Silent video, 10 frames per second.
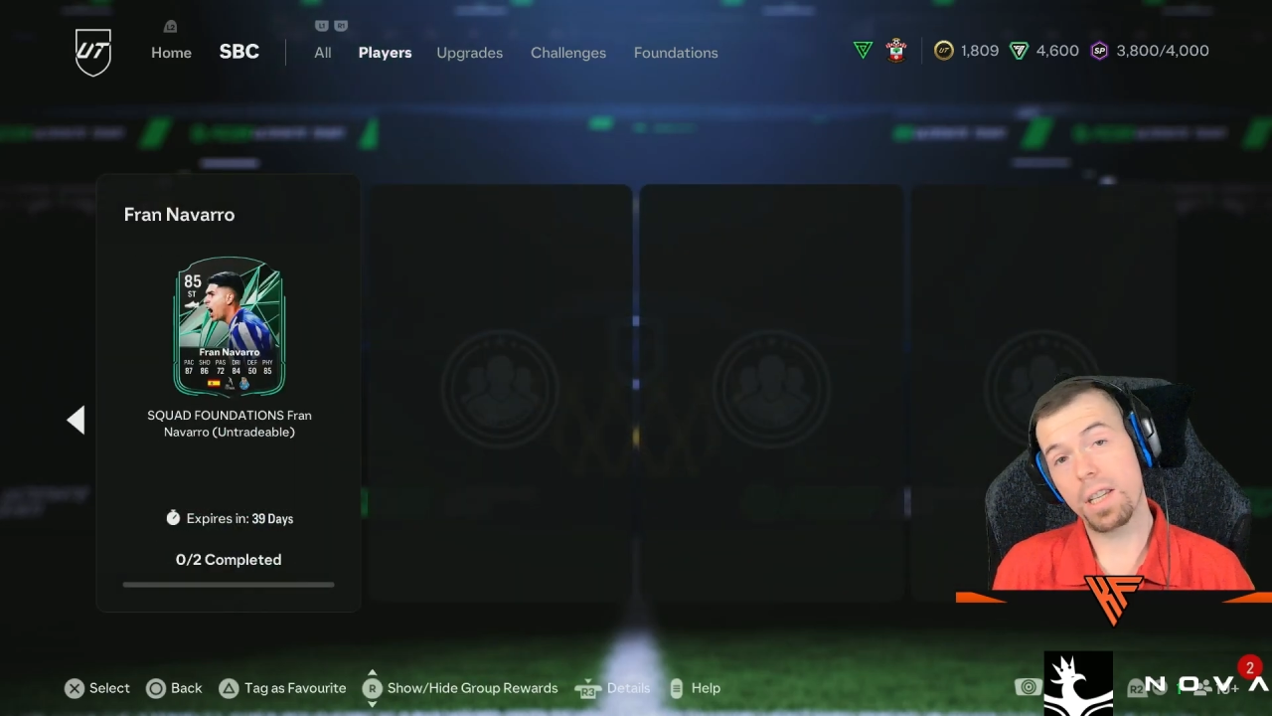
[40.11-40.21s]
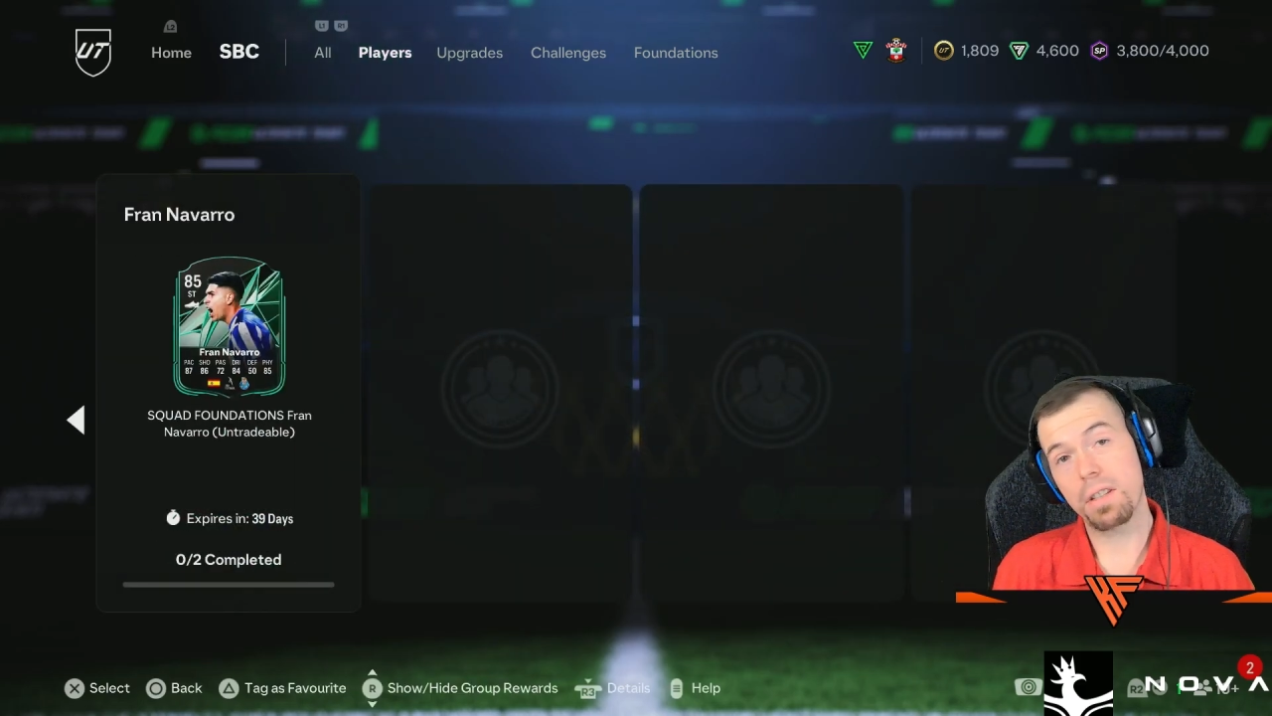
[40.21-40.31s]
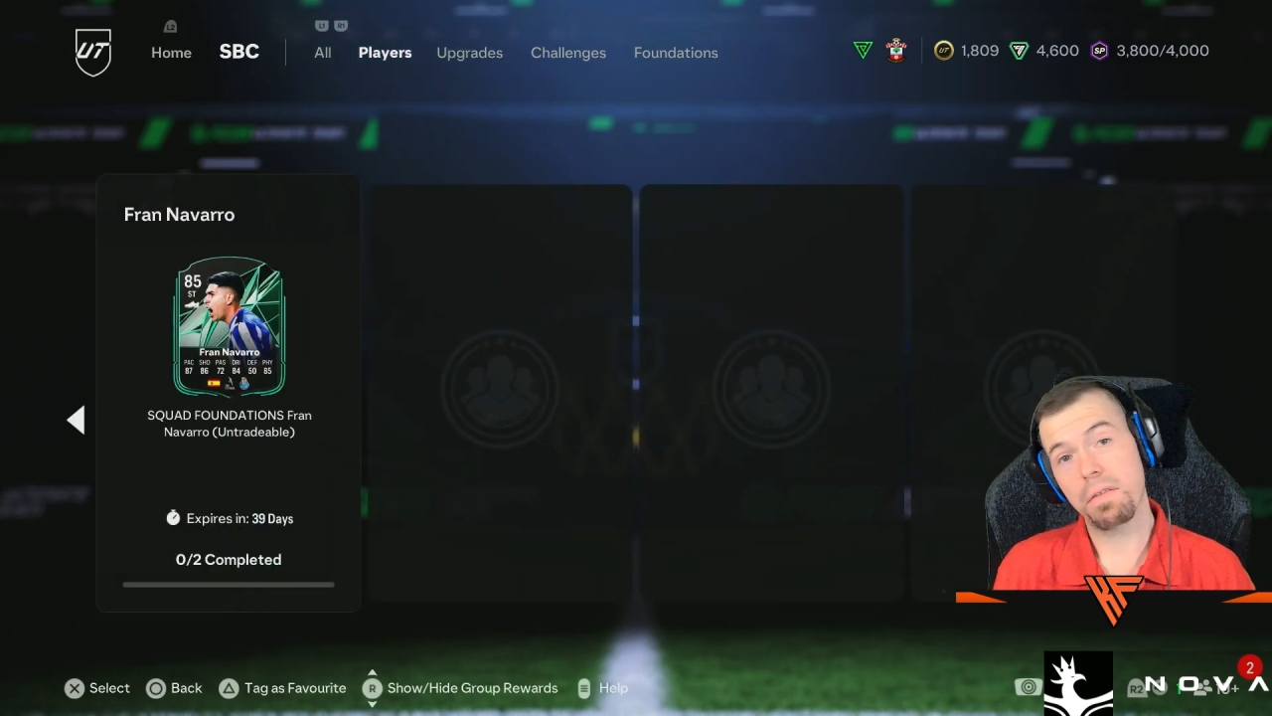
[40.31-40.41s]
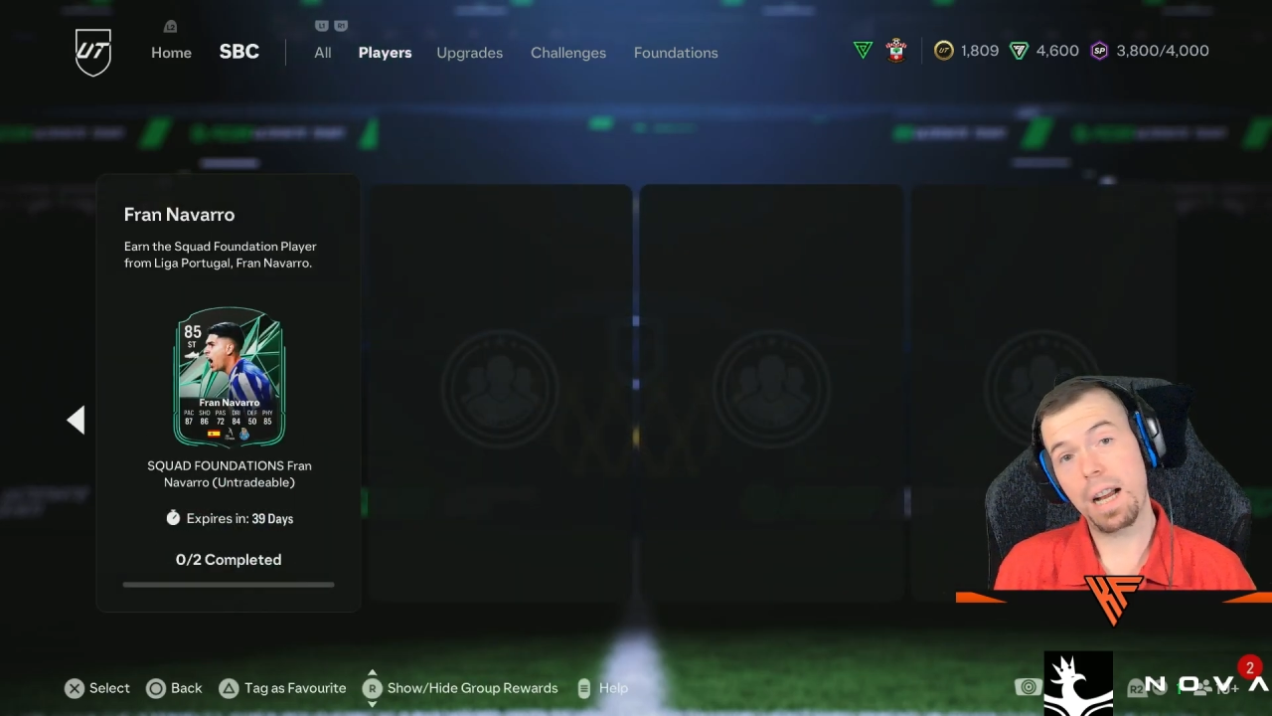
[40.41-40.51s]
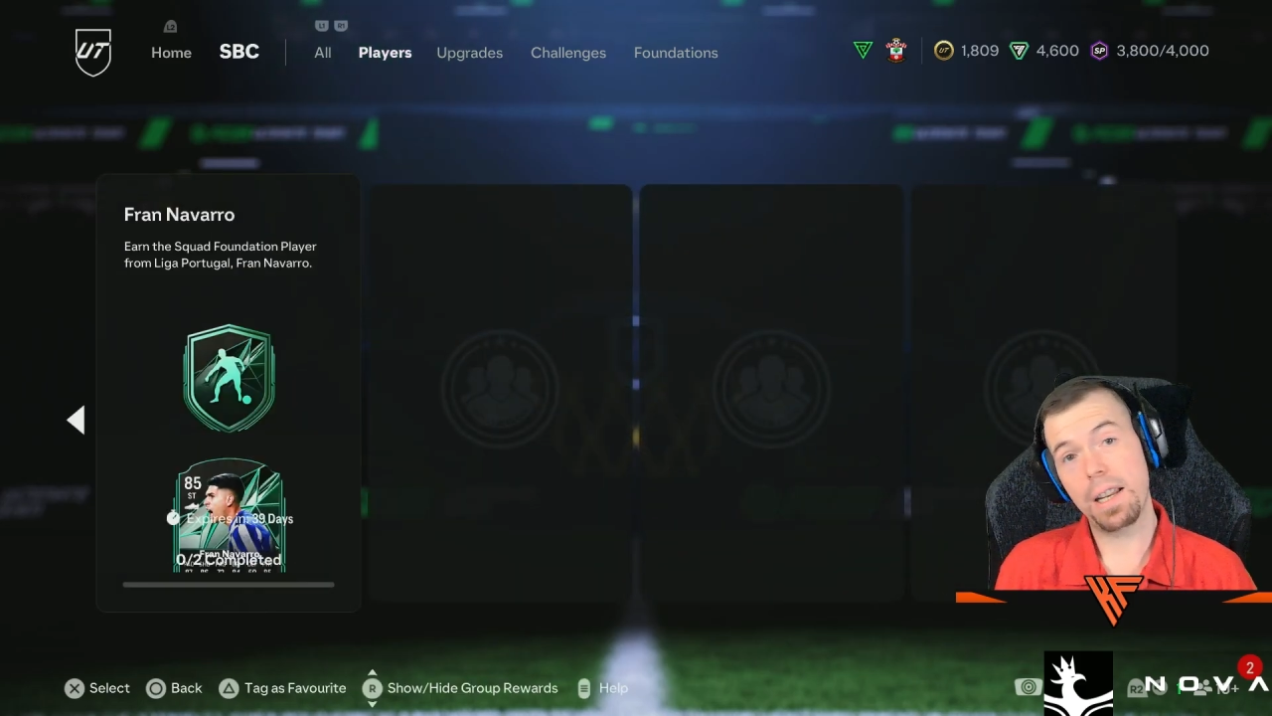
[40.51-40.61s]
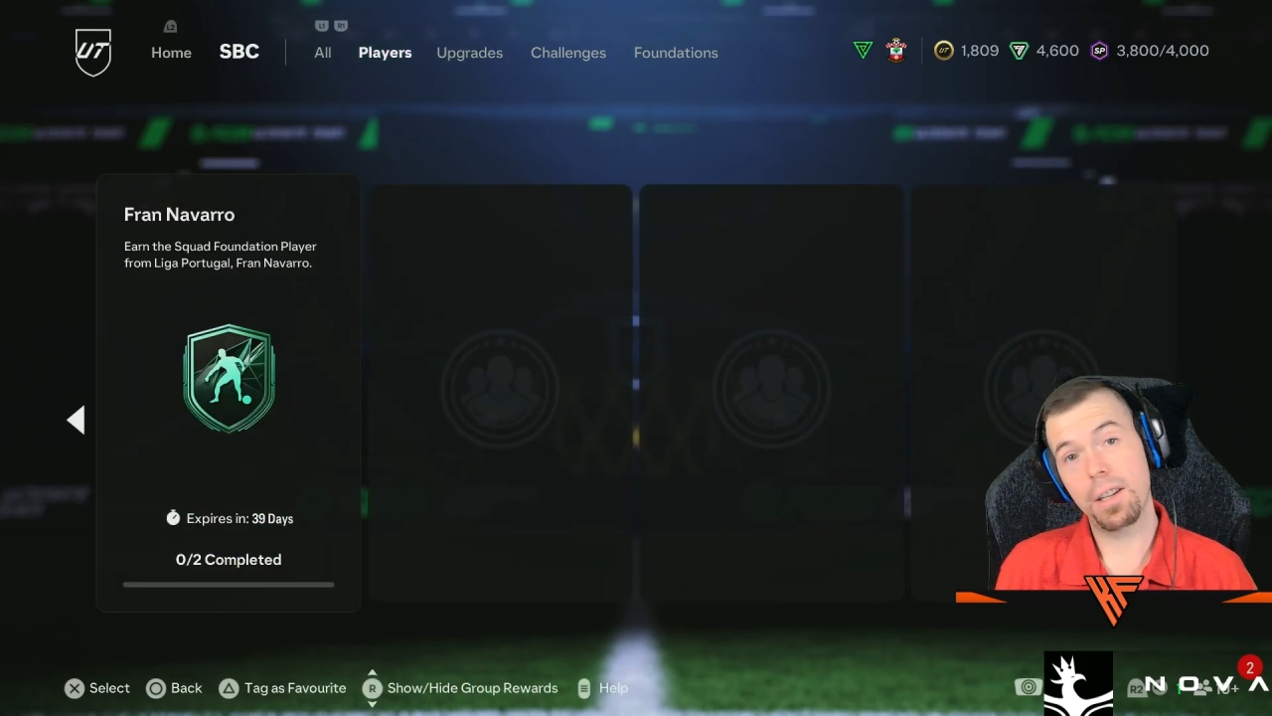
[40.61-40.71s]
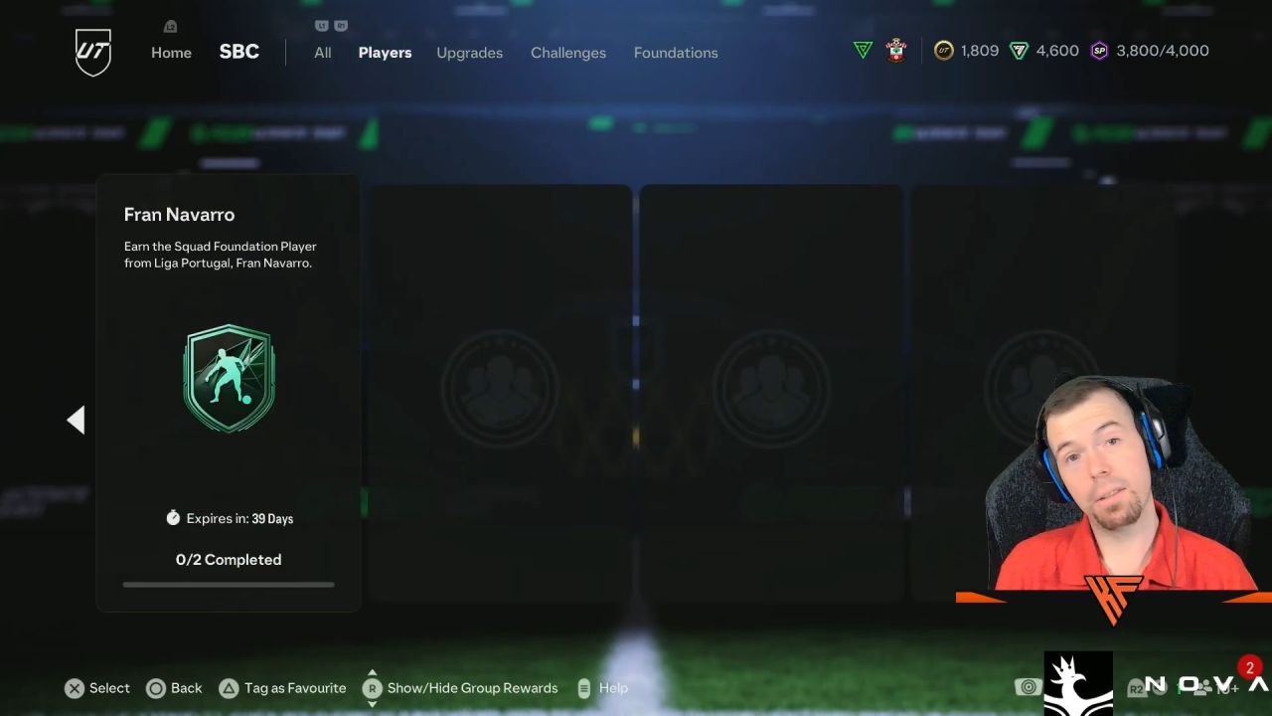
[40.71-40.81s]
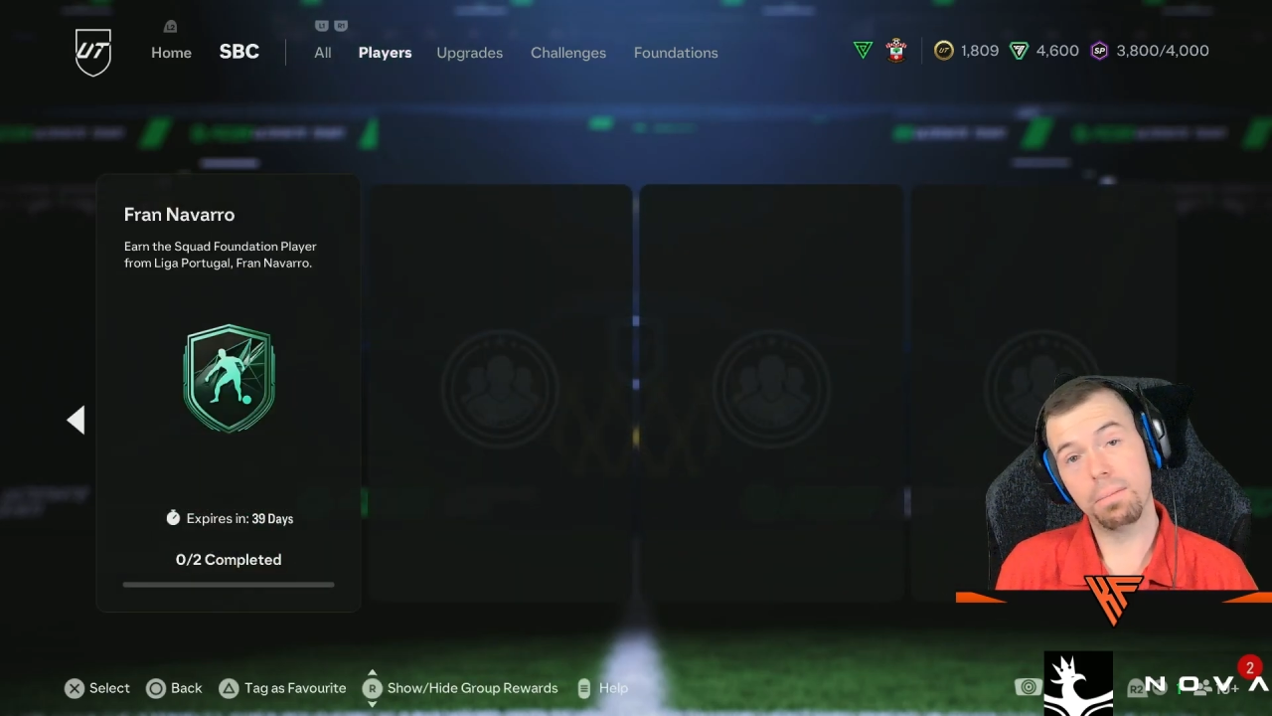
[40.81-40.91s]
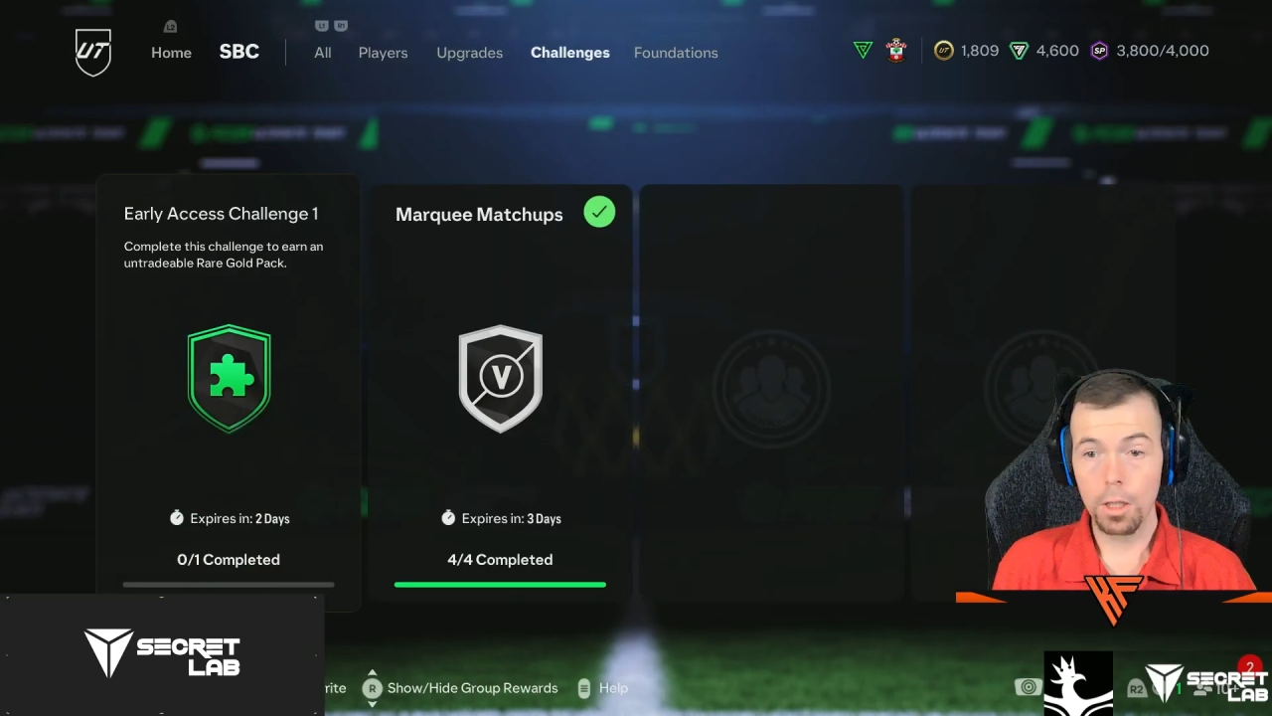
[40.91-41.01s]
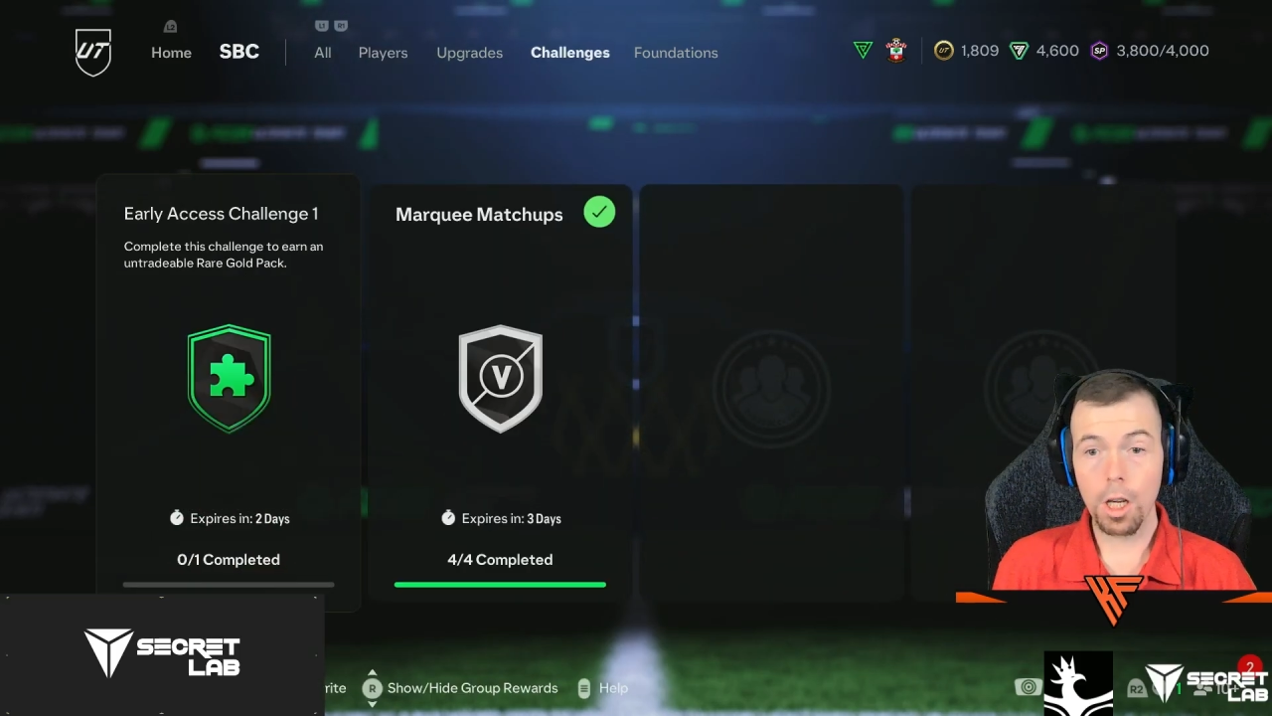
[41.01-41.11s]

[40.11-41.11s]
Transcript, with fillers: decent value.